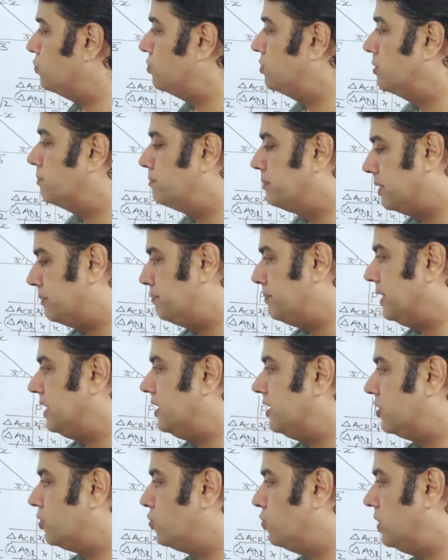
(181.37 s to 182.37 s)
you the
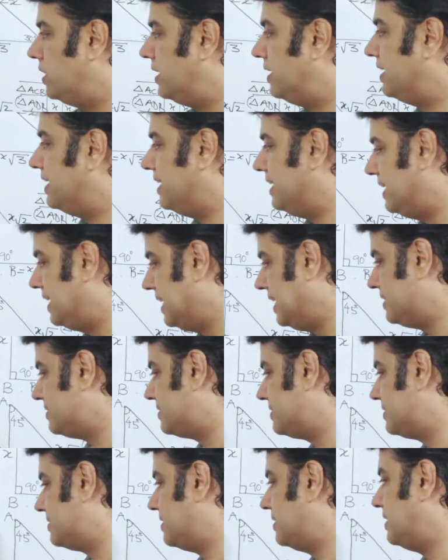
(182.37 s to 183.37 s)
perpendicular?
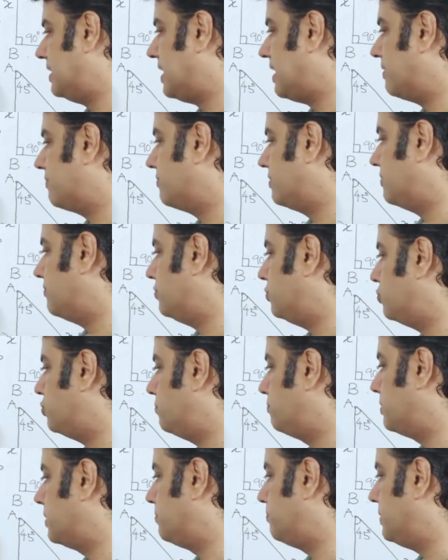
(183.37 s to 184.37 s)
Yes, they have given you
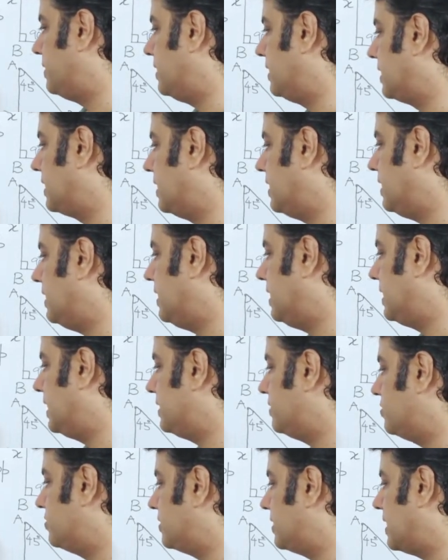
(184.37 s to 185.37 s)
the perpendicular
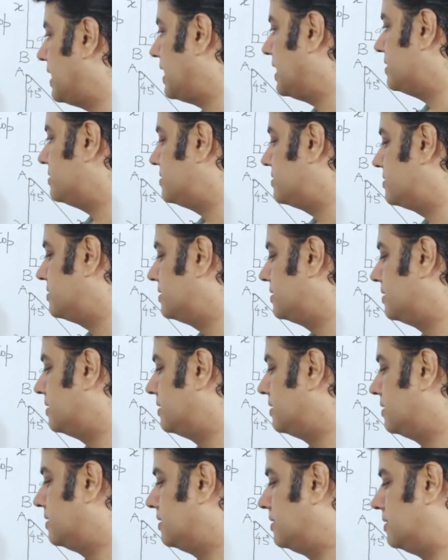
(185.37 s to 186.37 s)
length as
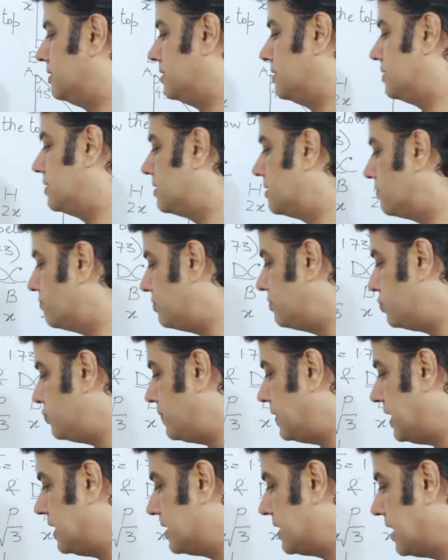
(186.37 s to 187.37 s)

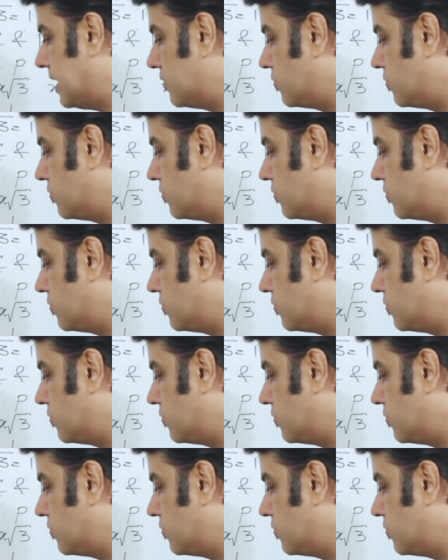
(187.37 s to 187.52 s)
which we had